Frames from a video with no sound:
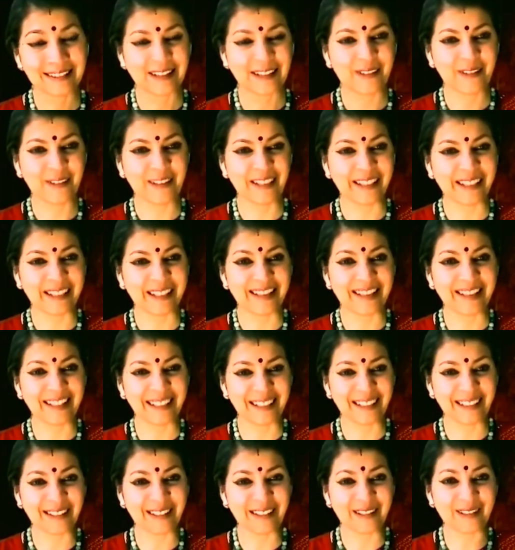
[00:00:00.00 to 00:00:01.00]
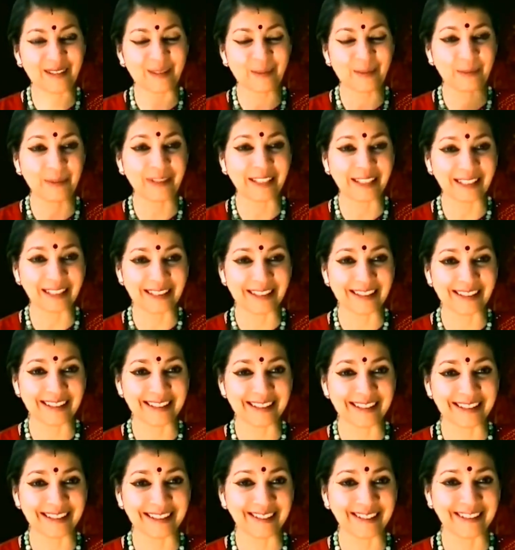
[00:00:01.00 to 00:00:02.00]
How easy it is to please
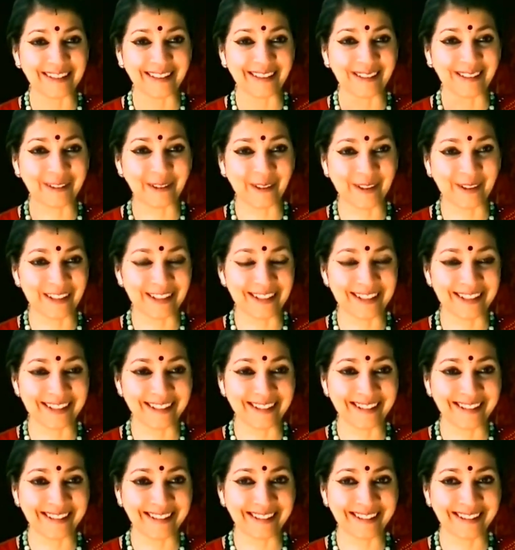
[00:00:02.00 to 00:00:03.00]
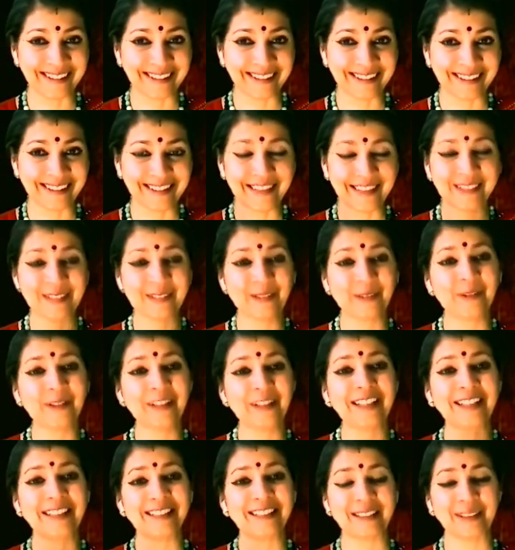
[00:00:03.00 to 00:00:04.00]
the Lord.
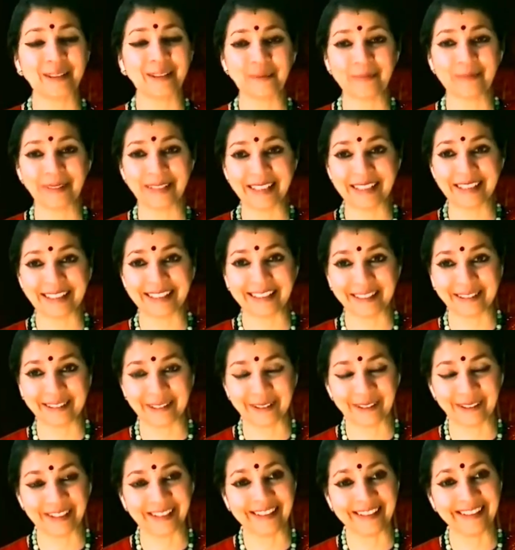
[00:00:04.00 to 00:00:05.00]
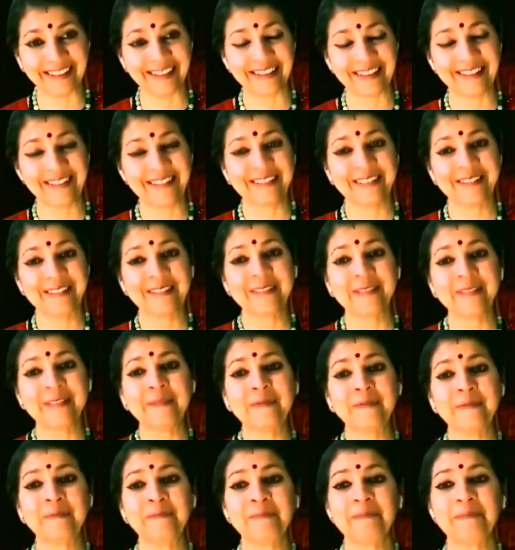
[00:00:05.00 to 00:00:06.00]
So easy to please the Lord.
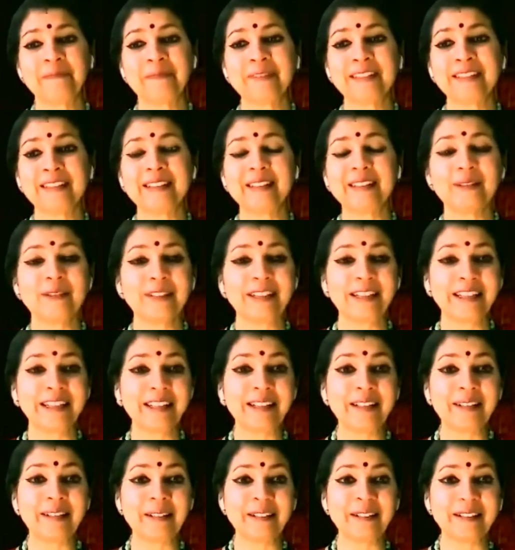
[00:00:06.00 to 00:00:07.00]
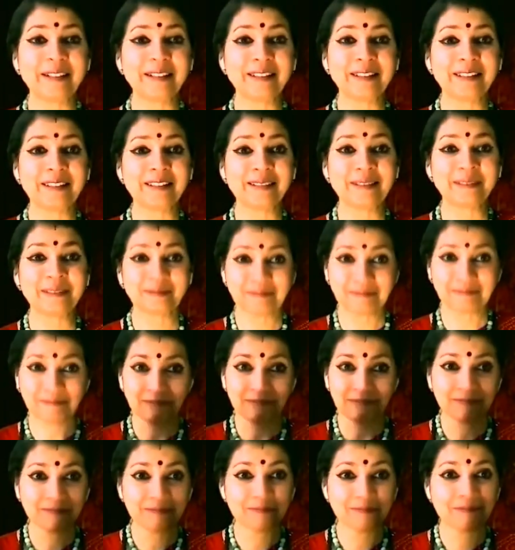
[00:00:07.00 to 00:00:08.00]
So he
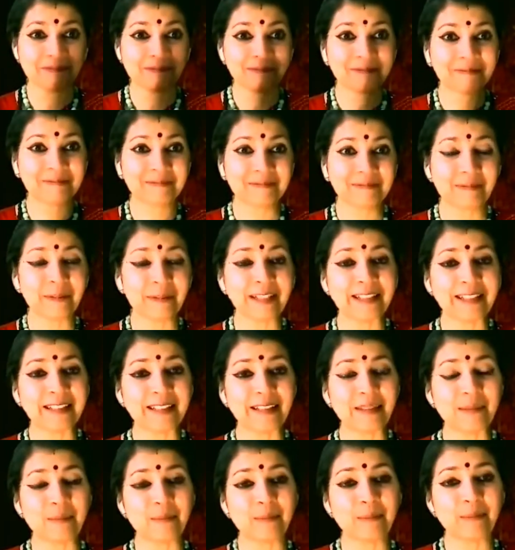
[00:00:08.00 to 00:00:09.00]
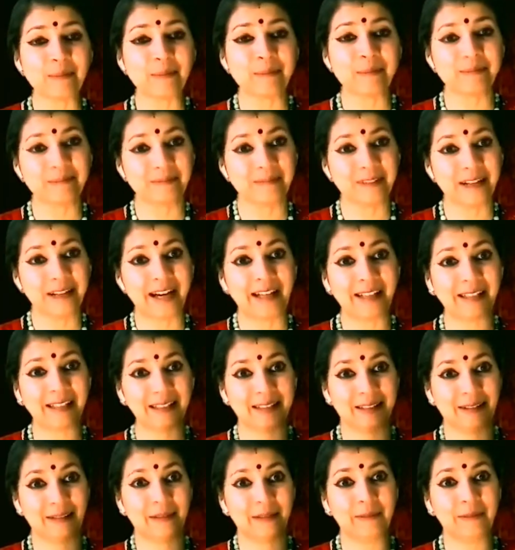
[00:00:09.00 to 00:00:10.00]
went and
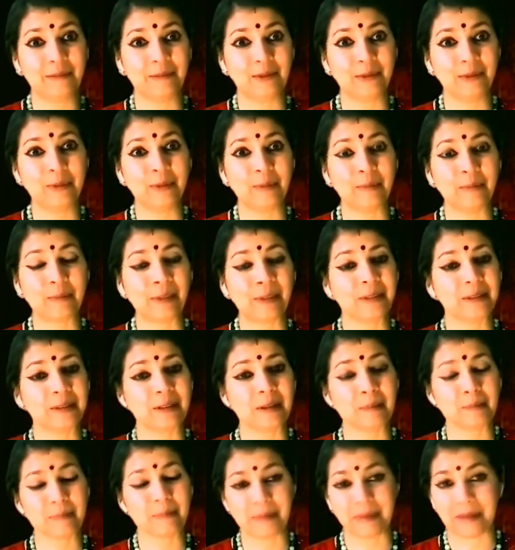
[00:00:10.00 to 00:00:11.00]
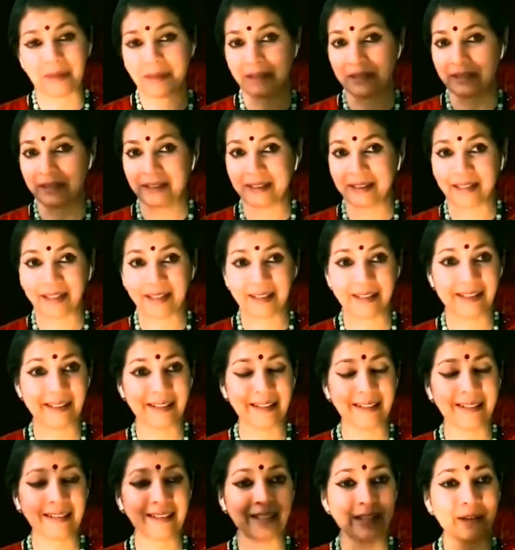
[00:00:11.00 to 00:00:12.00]
asked him to be picked up, and there
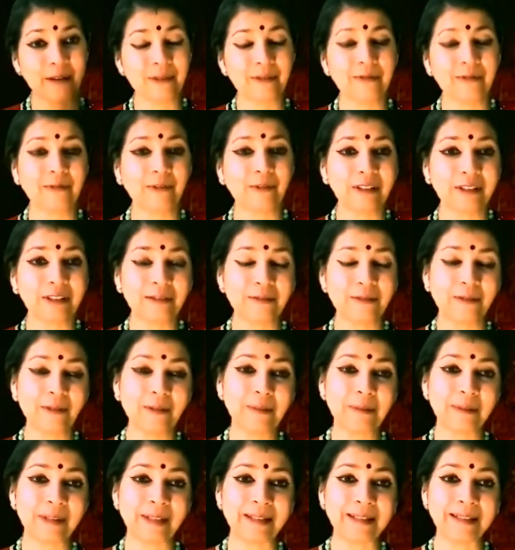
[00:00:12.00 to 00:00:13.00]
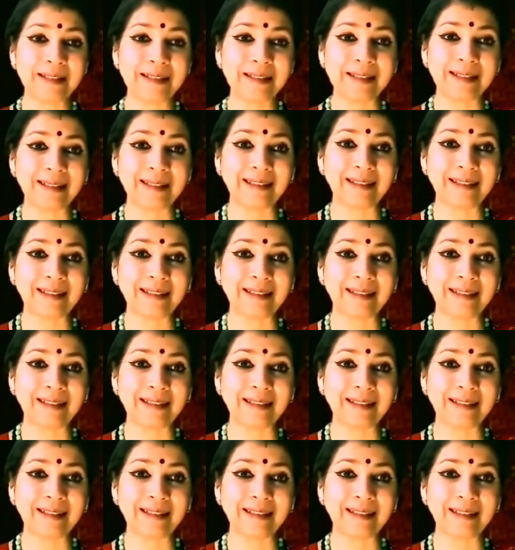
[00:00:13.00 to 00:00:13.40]
he is now in front of him. And